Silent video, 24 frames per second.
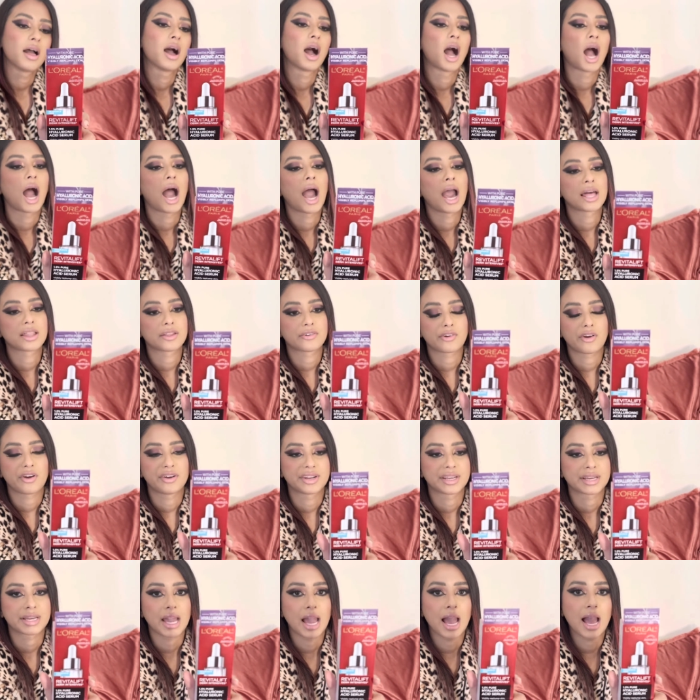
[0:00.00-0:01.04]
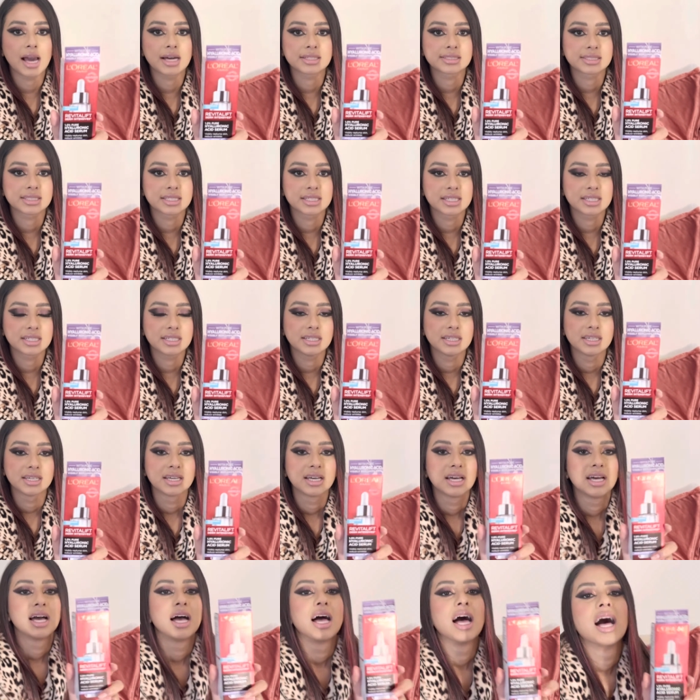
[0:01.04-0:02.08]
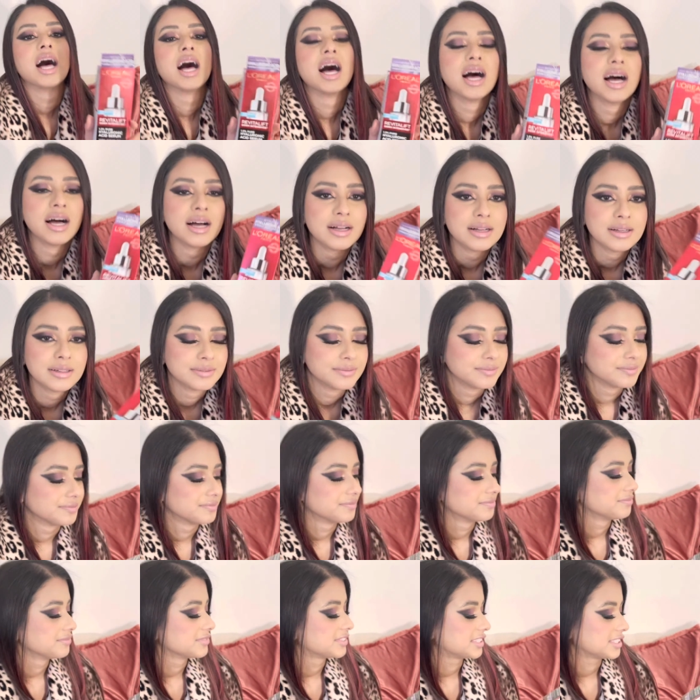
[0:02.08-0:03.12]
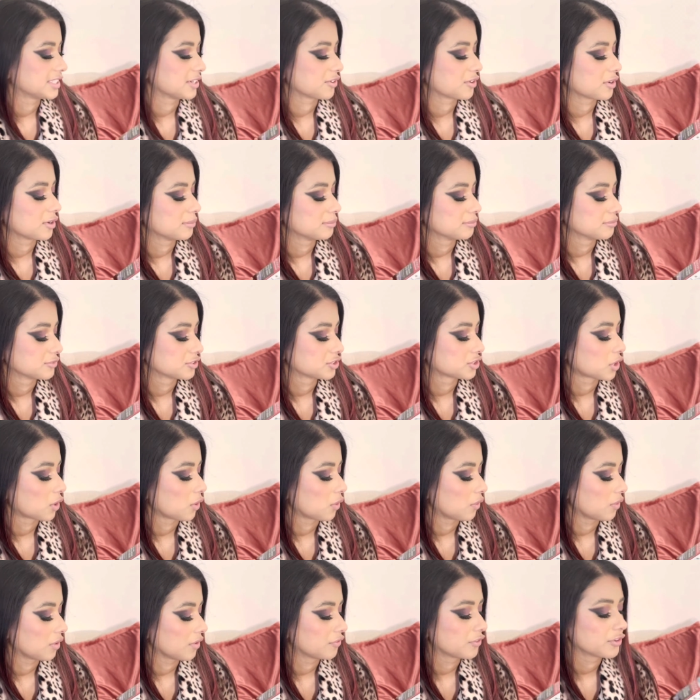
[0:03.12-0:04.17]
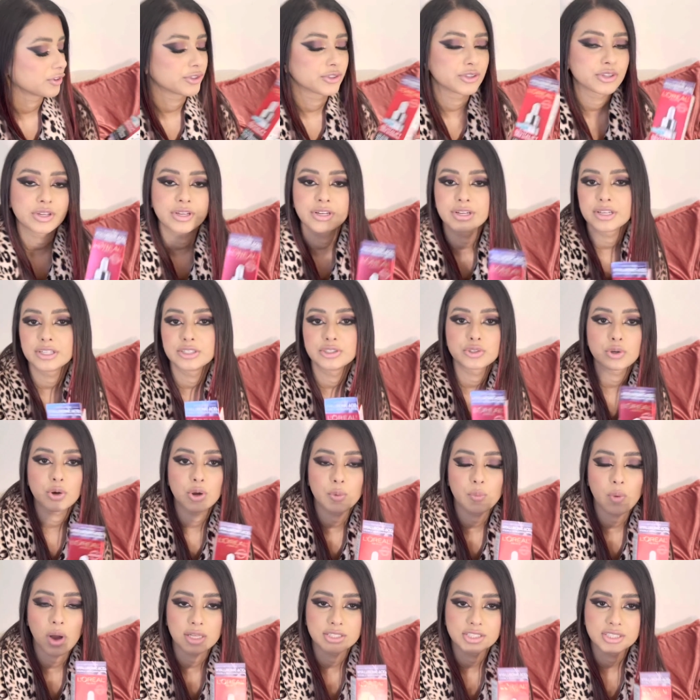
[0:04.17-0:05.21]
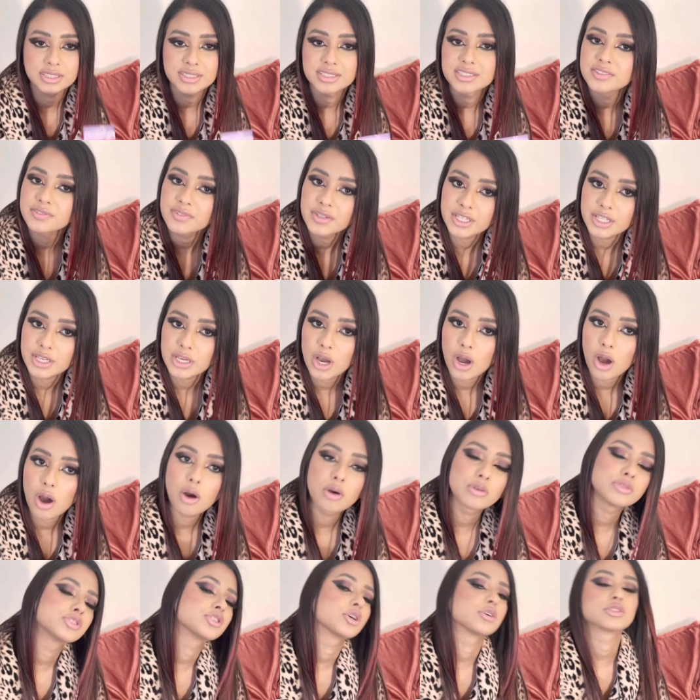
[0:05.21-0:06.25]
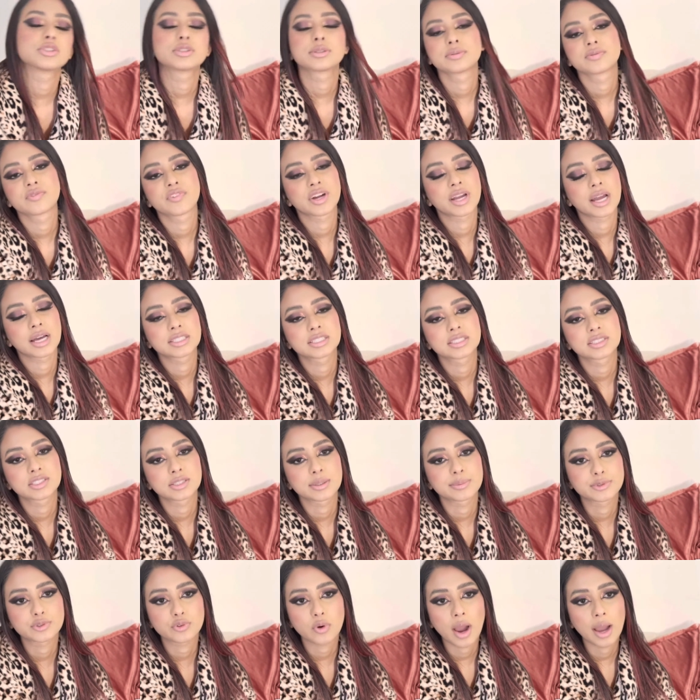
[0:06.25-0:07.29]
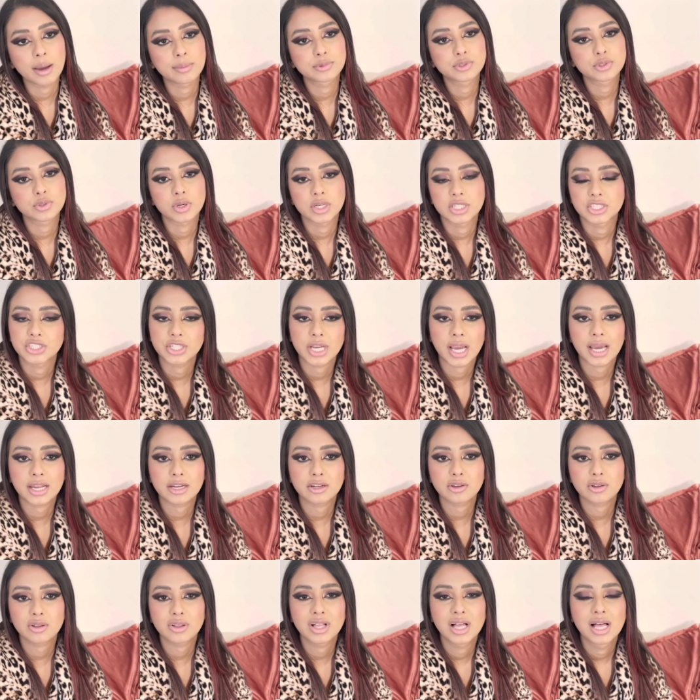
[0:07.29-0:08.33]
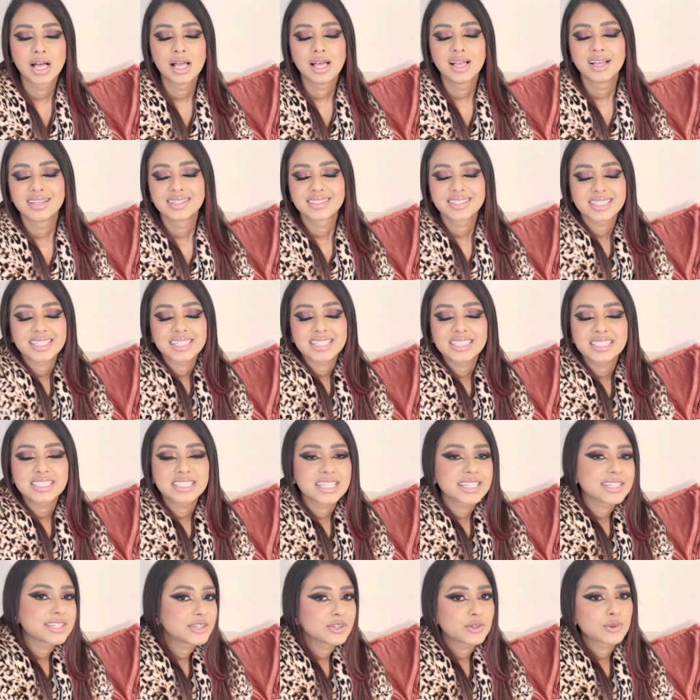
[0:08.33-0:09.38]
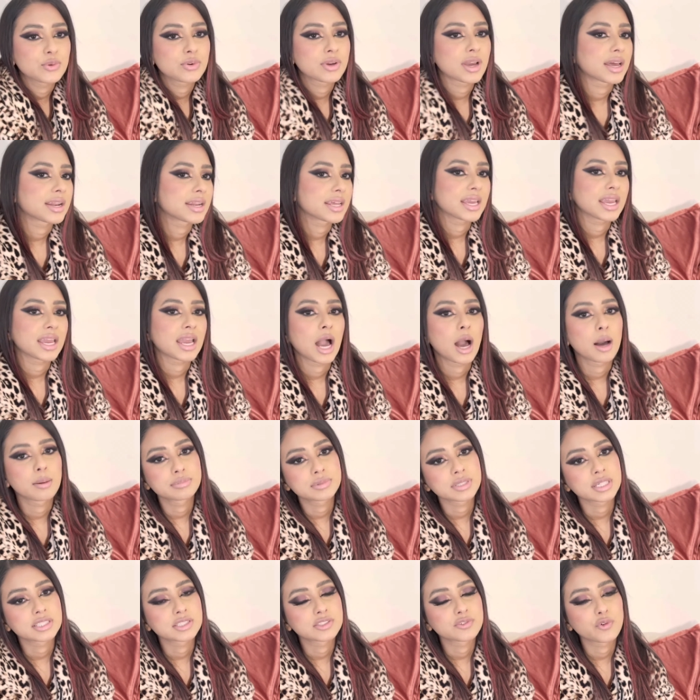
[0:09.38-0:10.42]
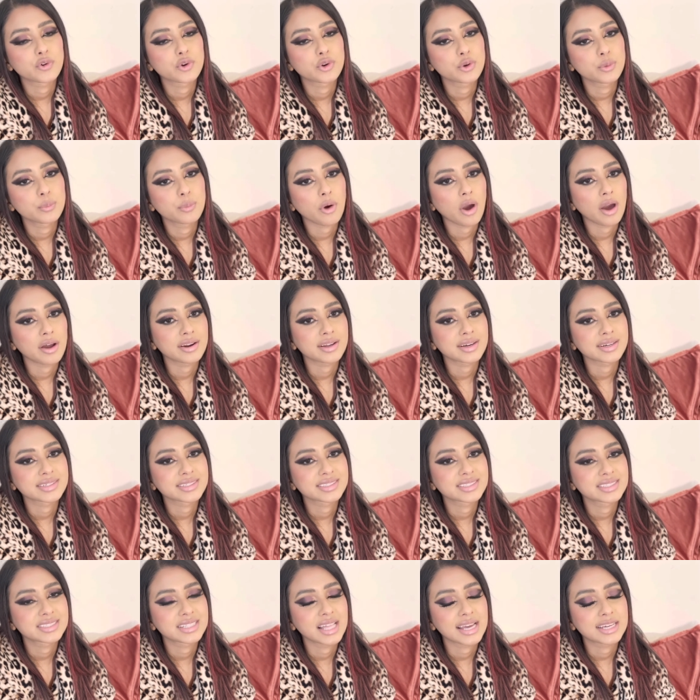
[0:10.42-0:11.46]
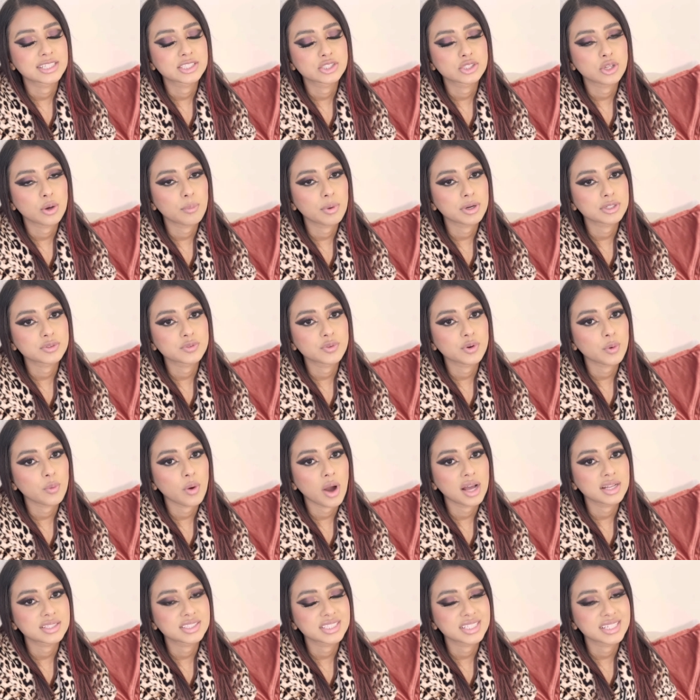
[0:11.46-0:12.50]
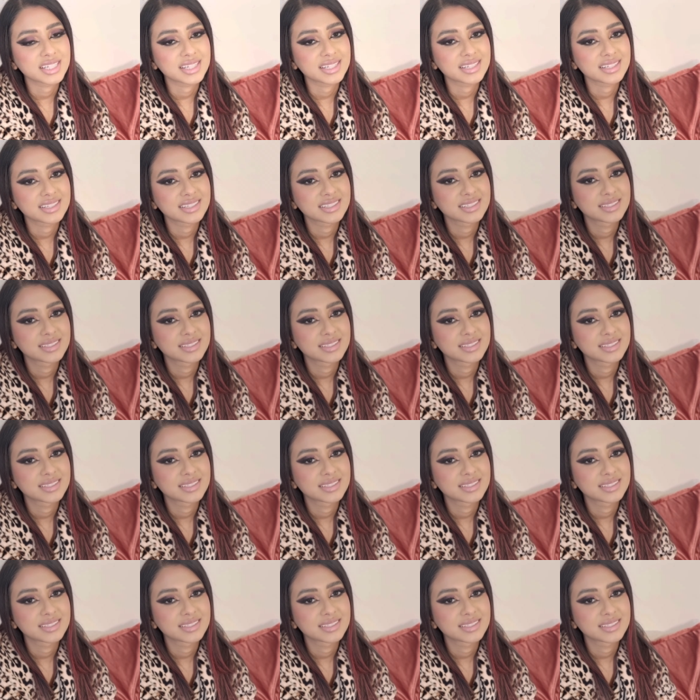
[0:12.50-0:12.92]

Hyaluronic Acid Serum. So if you did enjoy watching this video, don't forget to subscribe to our channel to continue getting updates for new products. Thanks so much for watching.